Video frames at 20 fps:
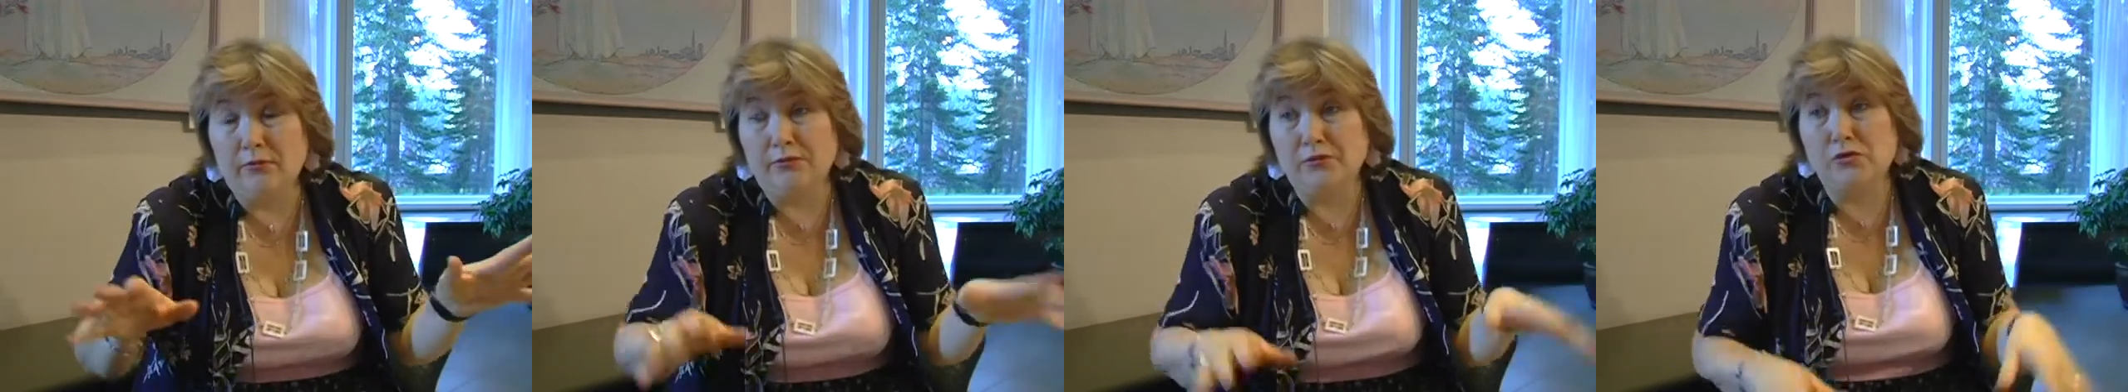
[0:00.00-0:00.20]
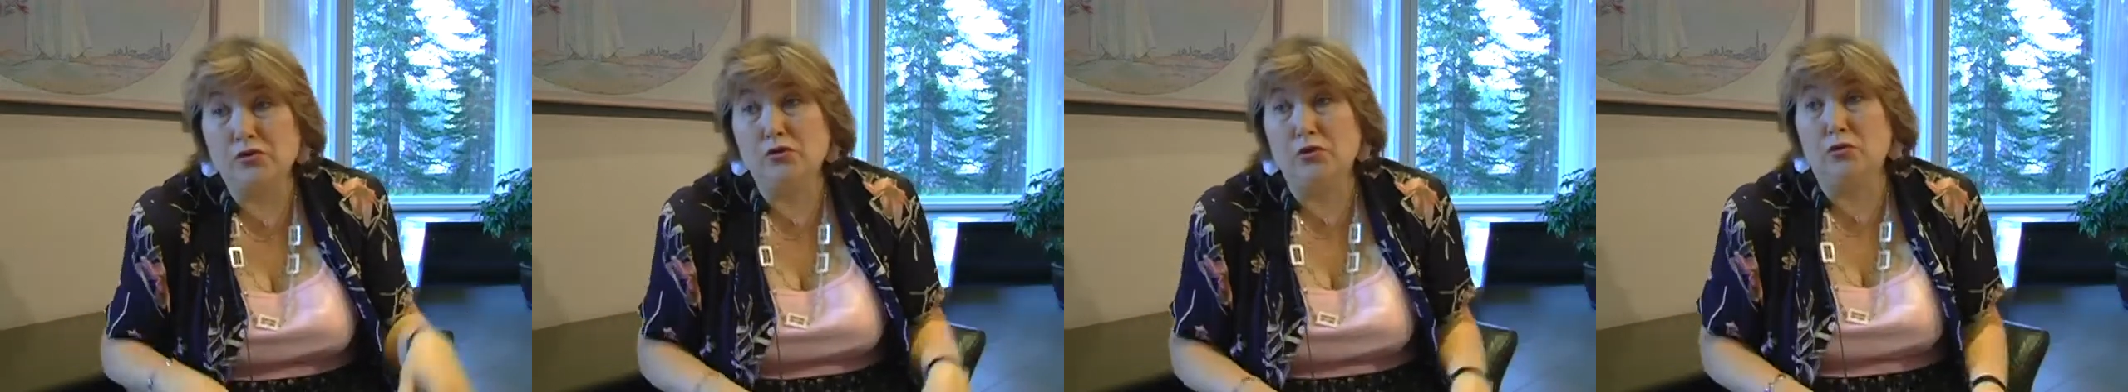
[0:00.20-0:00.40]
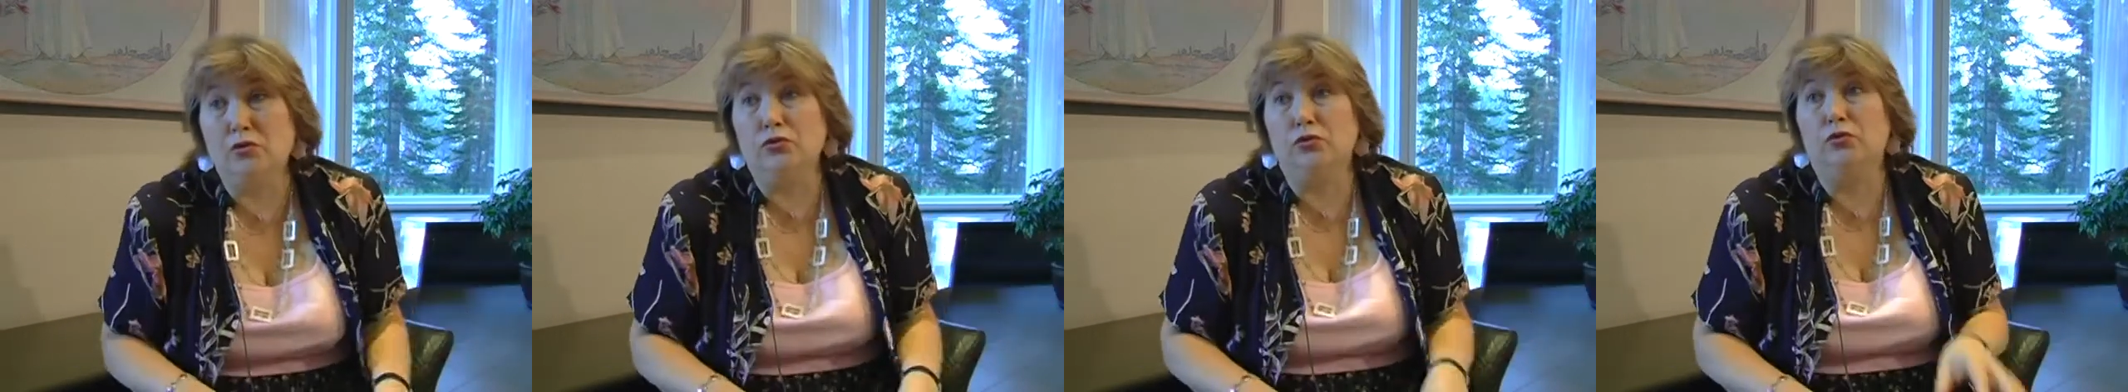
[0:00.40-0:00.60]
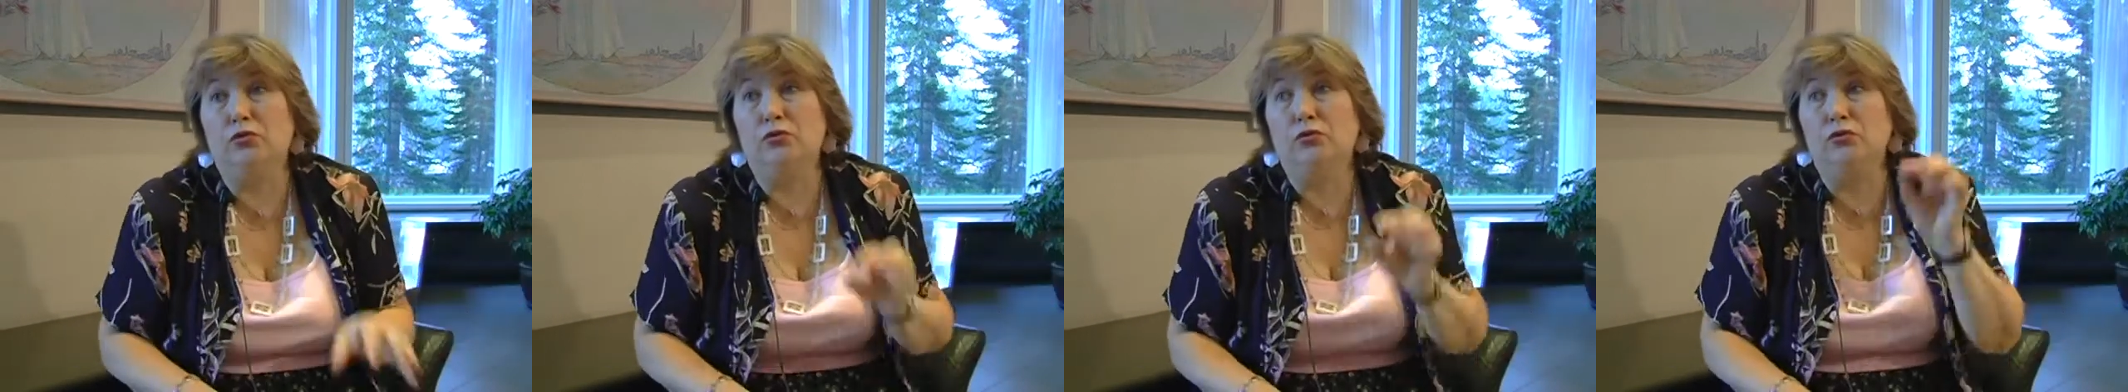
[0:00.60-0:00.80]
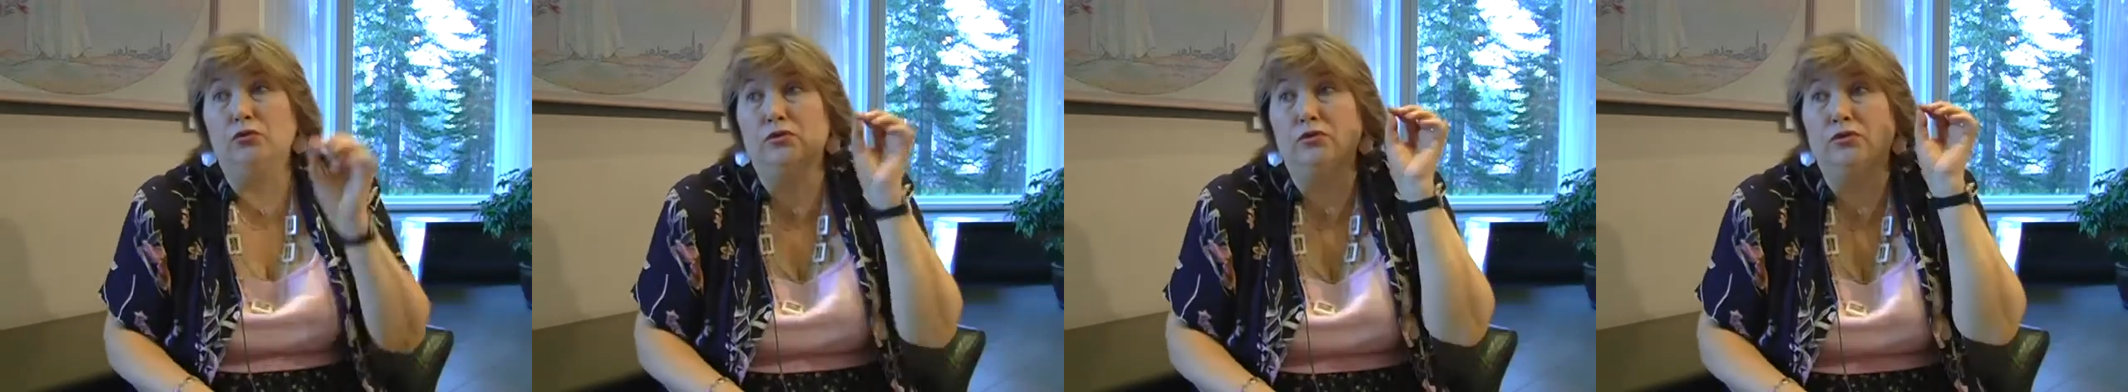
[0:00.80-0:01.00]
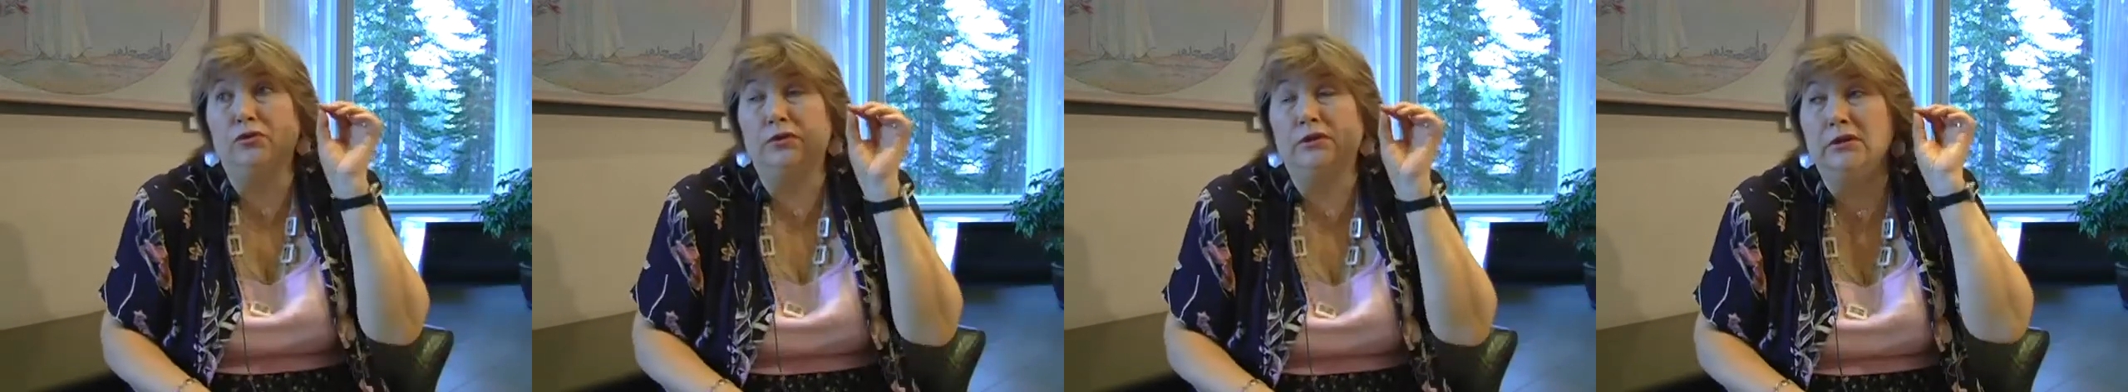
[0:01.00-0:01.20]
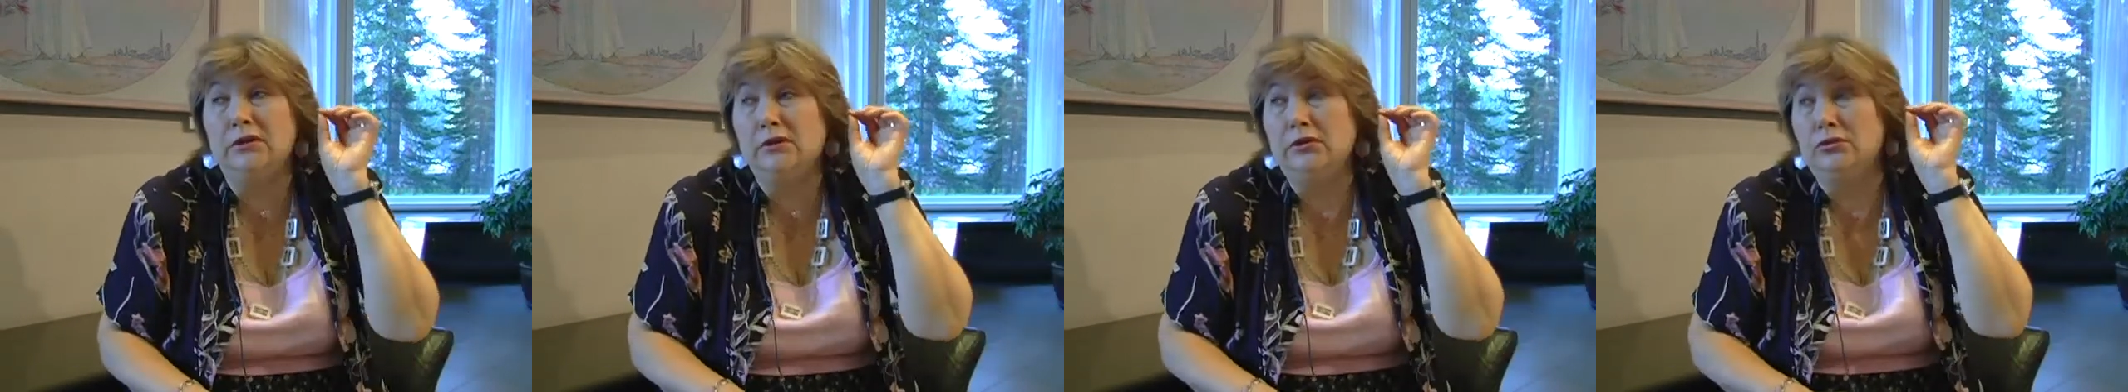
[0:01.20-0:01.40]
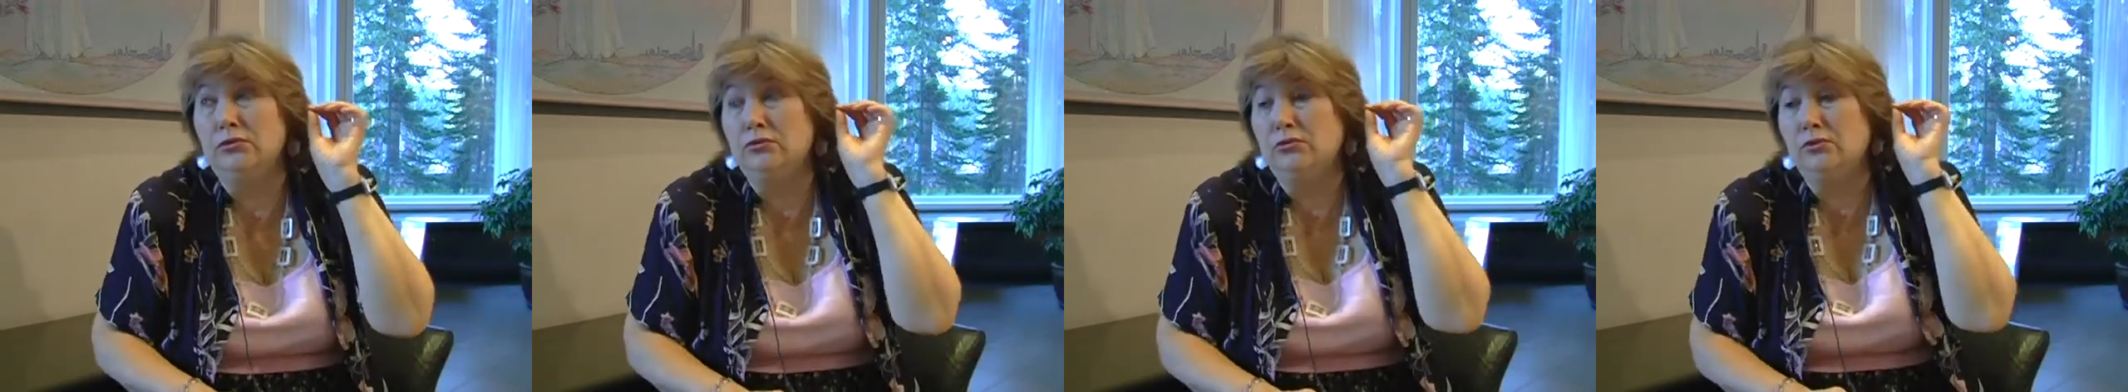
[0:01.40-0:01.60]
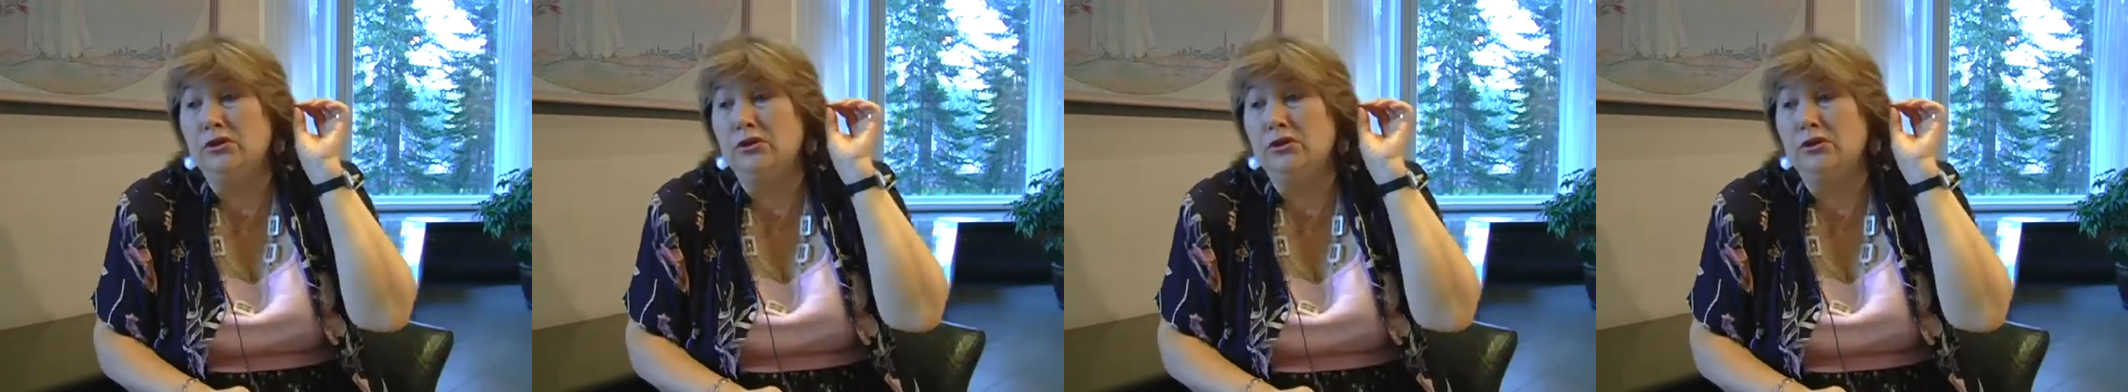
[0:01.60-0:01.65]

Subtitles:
So to